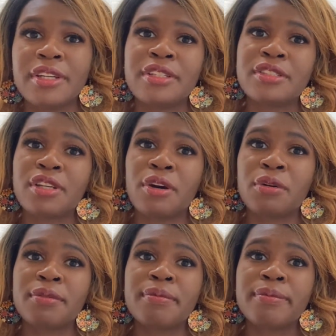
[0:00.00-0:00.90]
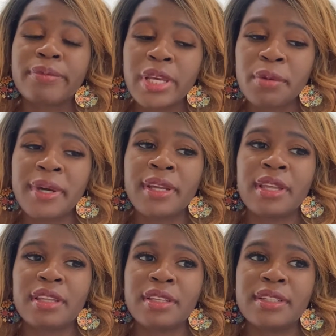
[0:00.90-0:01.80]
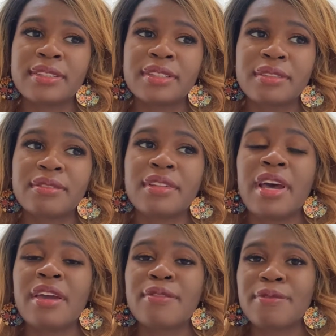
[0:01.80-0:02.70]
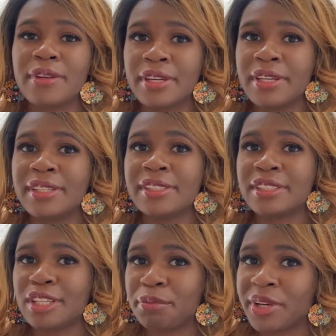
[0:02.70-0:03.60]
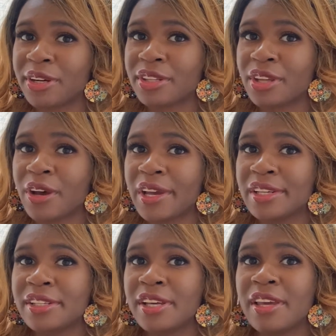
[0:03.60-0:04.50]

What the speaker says: So think about it like this: life is a marathon,